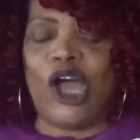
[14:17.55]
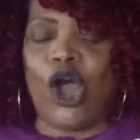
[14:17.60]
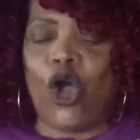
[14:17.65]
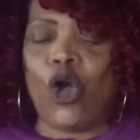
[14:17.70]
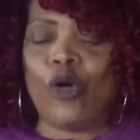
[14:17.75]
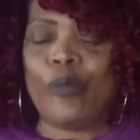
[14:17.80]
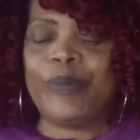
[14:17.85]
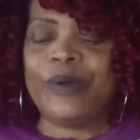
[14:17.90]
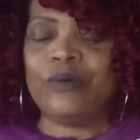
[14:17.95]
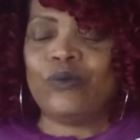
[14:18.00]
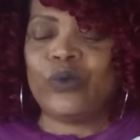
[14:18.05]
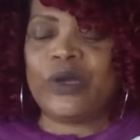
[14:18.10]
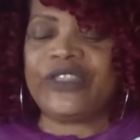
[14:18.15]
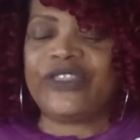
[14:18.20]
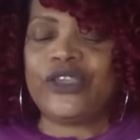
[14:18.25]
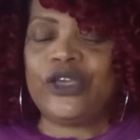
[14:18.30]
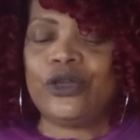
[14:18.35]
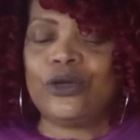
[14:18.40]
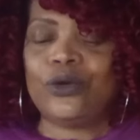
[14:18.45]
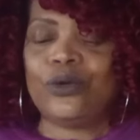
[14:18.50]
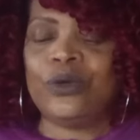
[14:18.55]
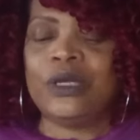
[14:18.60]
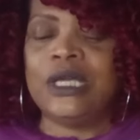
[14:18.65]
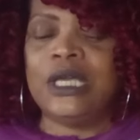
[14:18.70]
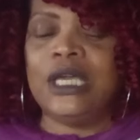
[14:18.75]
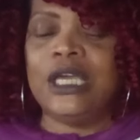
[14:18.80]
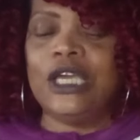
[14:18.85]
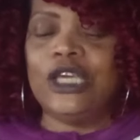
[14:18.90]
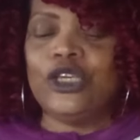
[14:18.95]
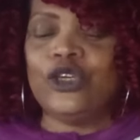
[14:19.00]
open with you,
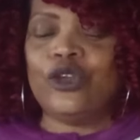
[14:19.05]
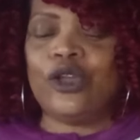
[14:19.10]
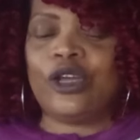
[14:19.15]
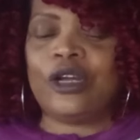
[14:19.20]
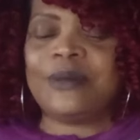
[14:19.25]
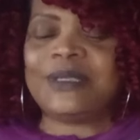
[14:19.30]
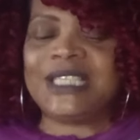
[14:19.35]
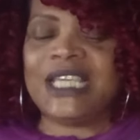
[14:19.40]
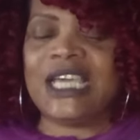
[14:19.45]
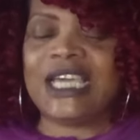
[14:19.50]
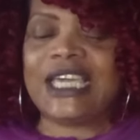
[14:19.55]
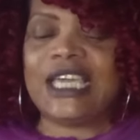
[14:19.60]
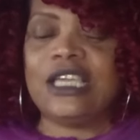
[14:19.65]
you know what I'm saying?